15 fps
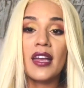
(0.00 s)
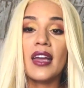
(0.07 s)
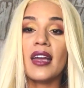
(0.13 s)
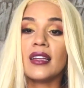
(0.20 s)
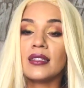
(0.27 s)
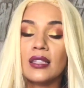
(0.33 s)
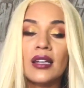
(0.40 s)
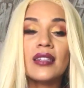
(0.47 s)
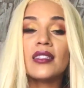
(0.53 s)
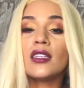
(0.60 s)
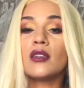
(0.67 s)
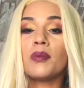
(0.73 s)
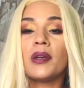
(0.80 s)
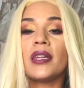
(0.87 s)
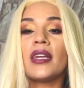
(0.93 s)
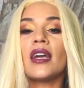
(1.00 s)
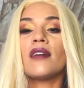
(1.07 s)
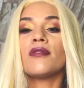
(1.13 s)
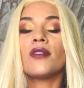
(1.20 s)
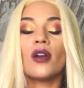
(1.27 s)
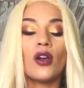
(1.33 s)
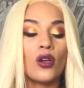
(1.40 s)
As long as it's a PDF,
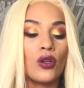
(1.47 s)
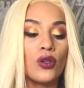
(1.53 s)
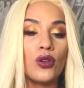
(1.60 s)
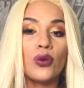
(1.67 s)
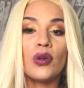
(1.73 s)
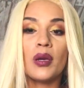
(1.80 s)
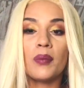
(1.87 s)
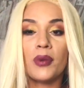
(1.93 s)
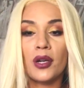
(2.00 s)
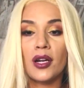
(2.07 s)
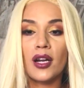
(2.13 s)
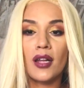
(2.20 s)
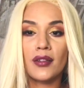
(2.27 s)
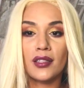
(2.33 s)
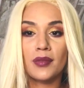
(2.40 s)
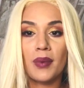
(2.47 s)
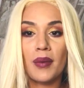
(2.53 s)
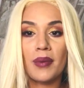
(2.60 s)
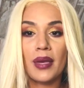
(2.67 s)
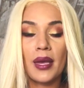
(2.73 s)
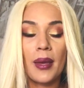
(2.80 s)
you can put it on this baby.